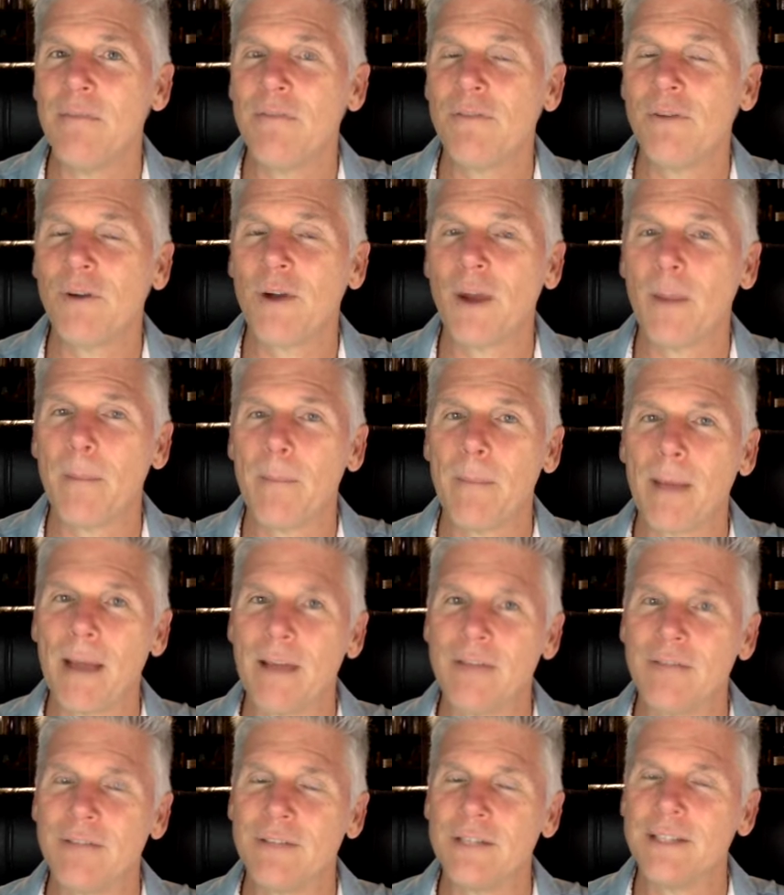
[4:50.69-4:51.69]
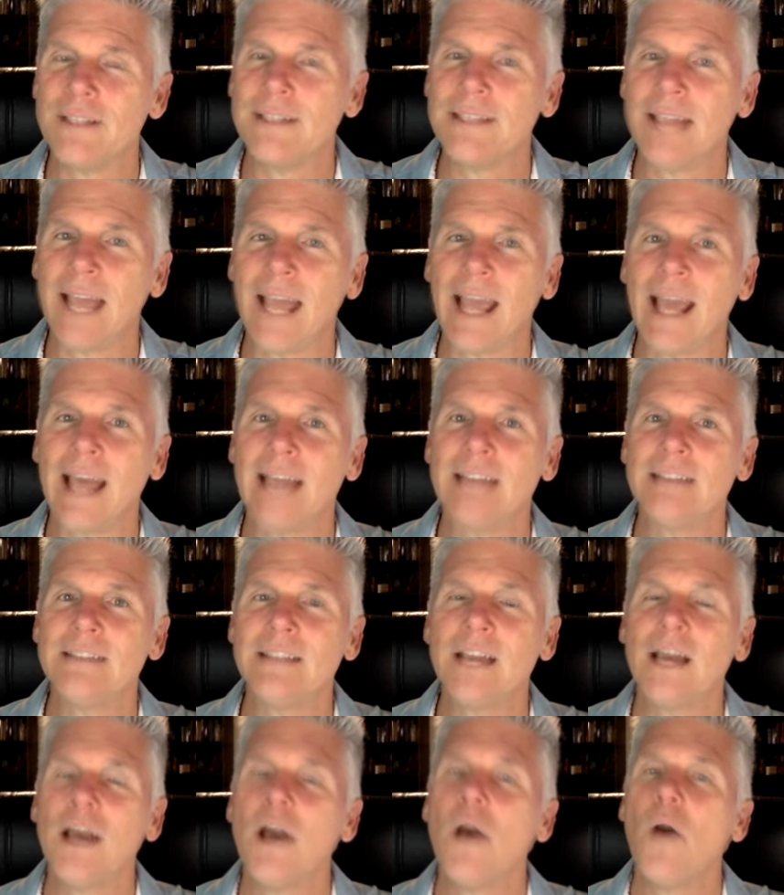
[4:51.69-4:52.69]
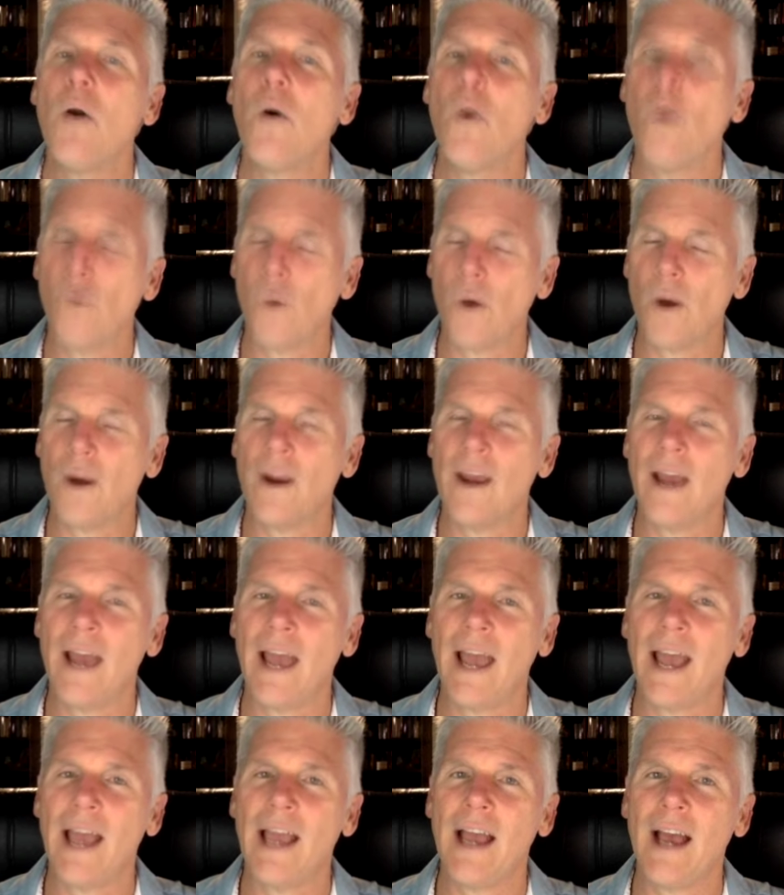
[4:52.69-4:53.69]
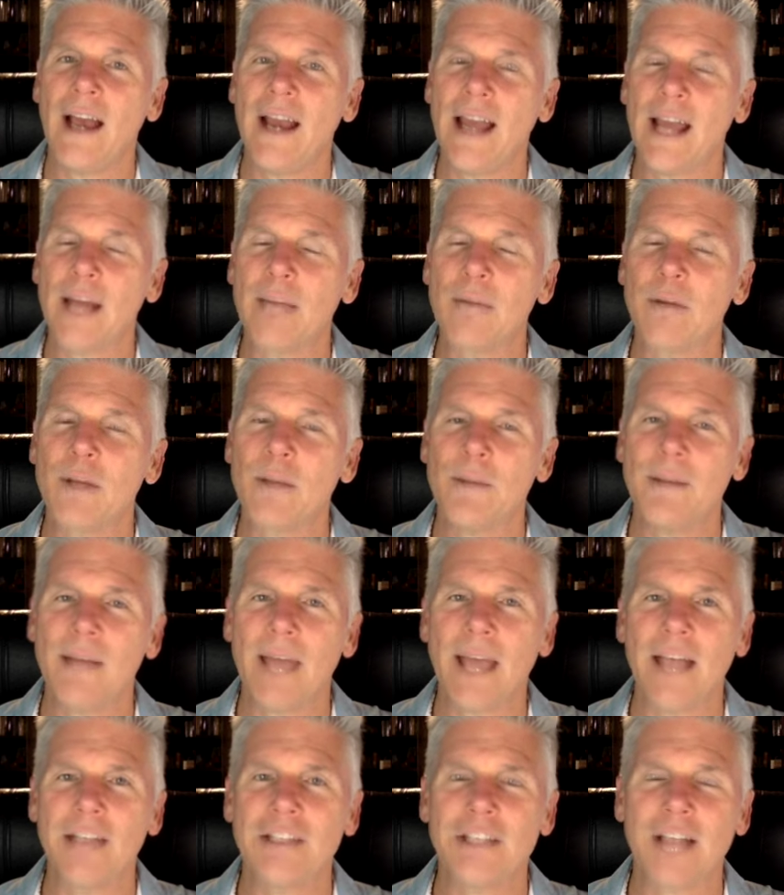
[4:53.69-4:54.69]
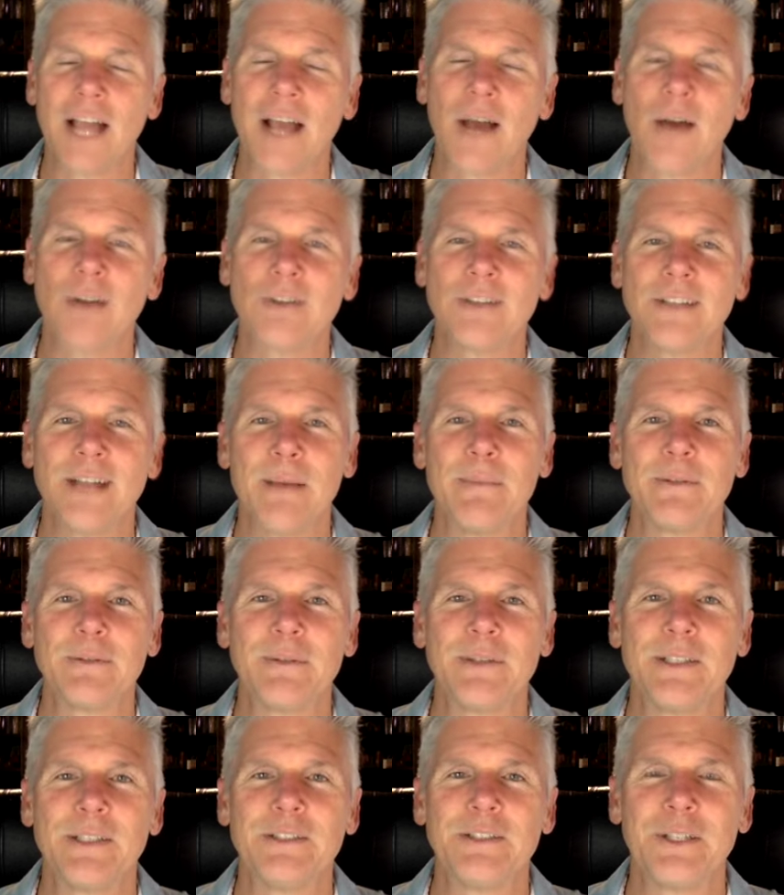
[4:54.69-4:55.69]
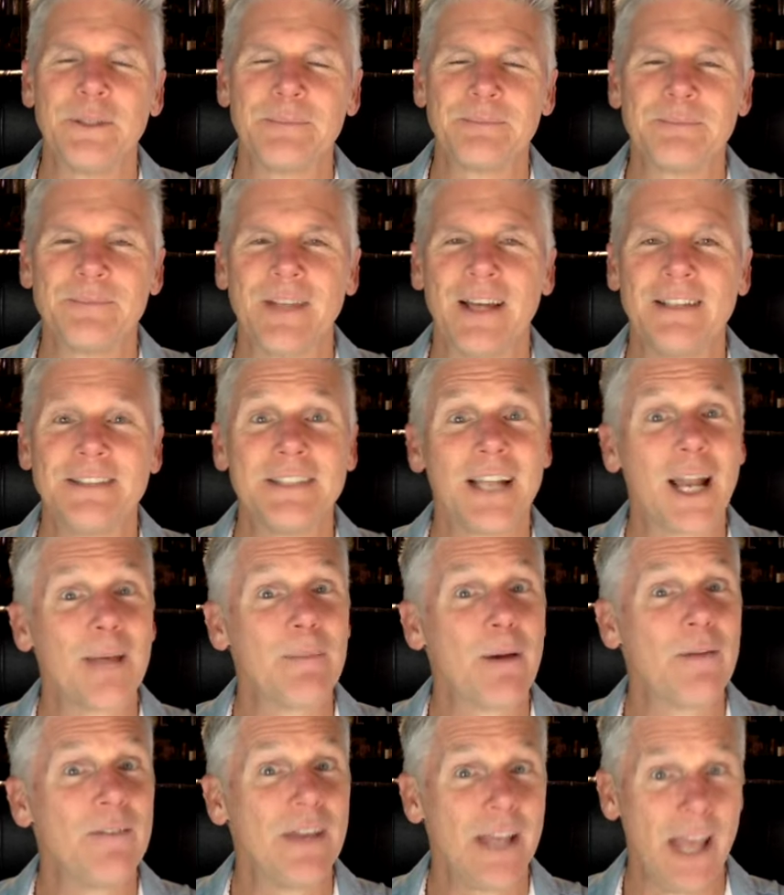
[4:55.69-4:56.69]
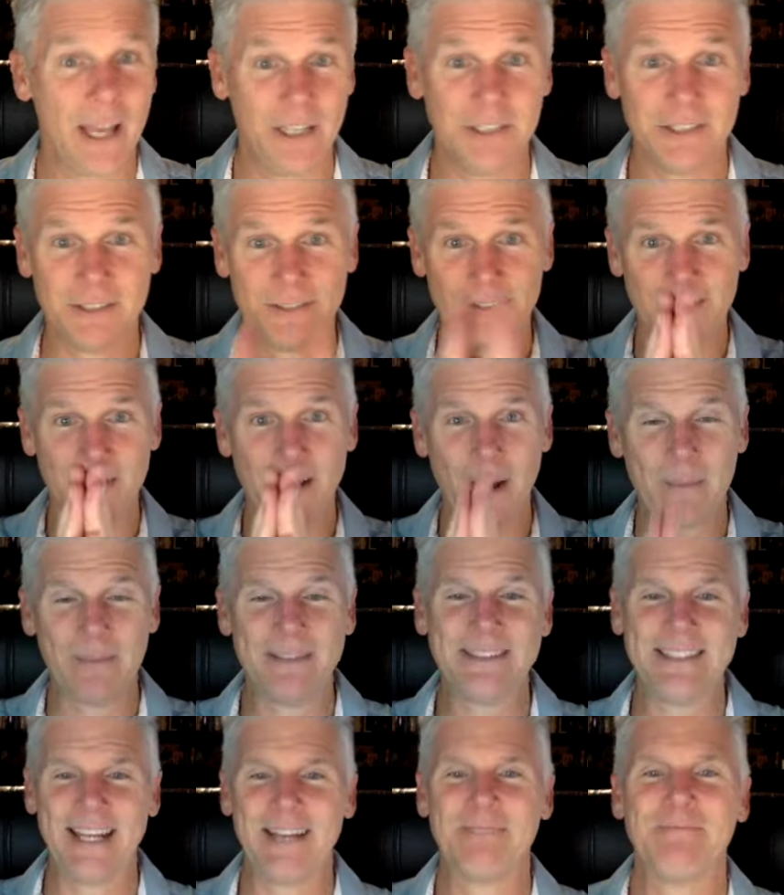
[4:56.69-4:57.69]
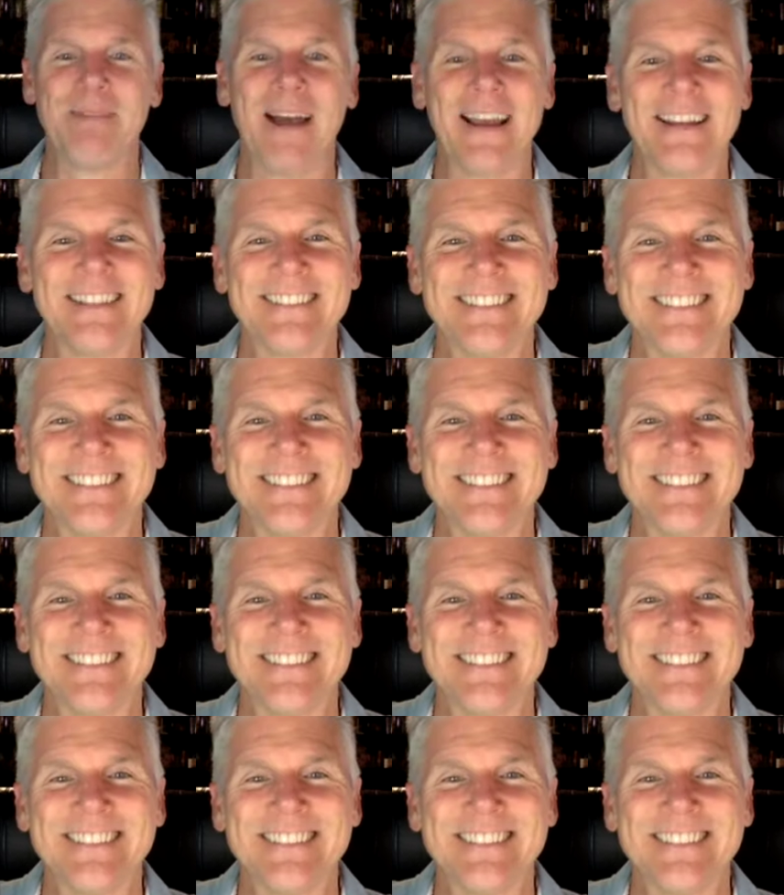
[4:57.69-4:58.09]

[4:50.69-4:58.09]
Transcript: for a mindfulness and or an animal communication. I alternate between the two until I'm on vacation. Namaste. Bye.